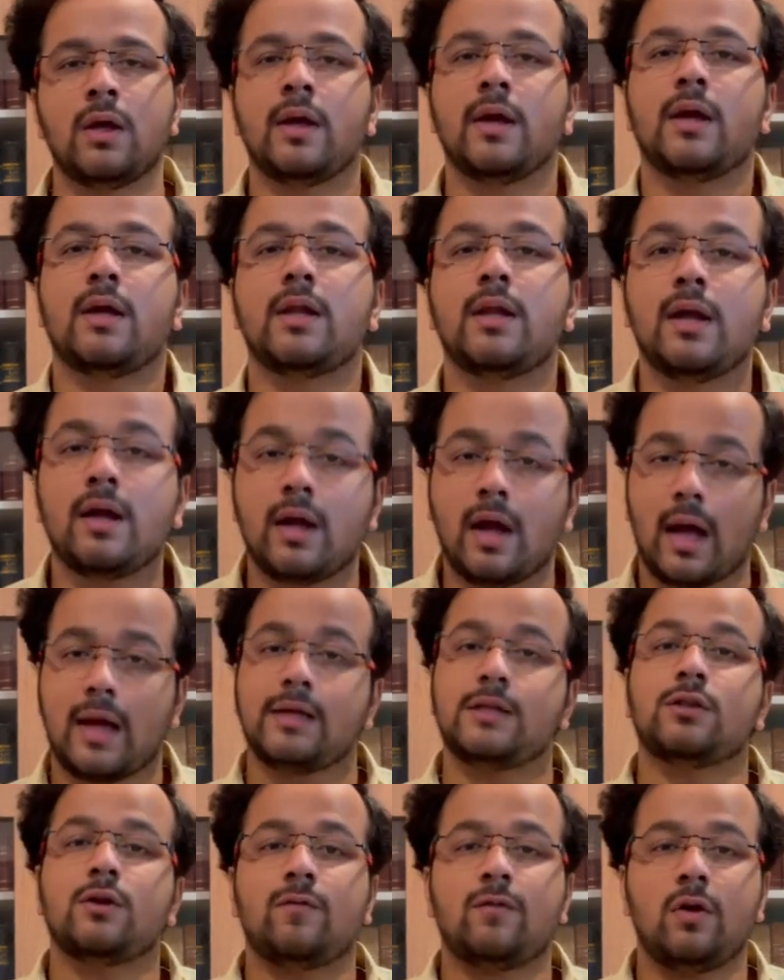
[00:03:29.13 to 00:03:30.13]
In the
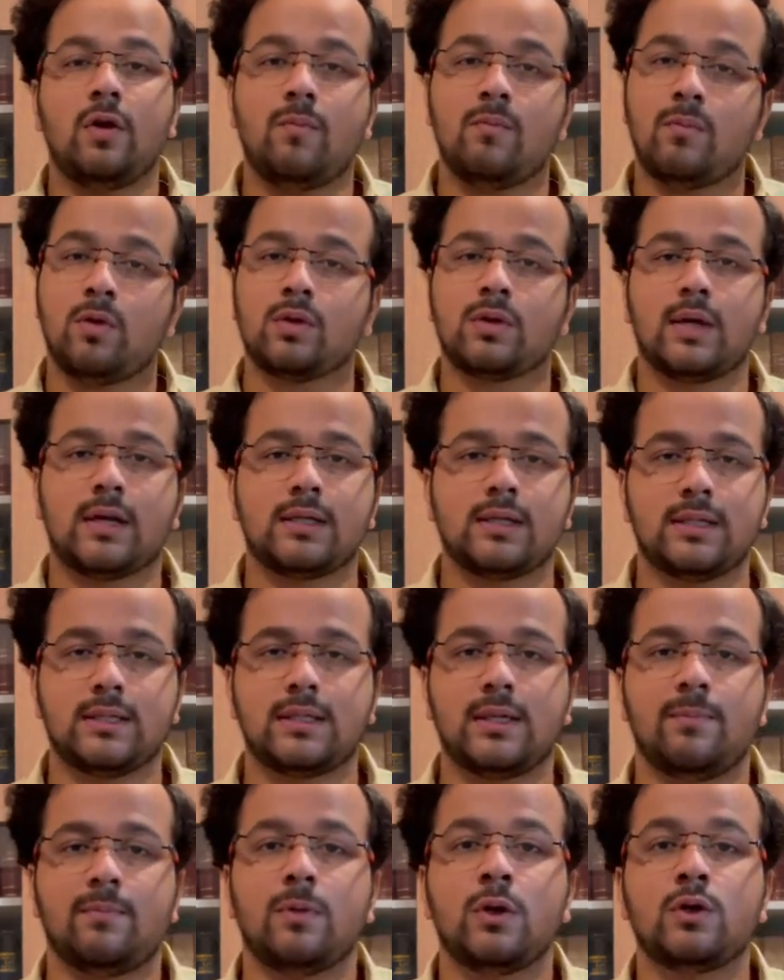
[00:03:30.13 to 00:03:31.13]
eyes of law, both are the same.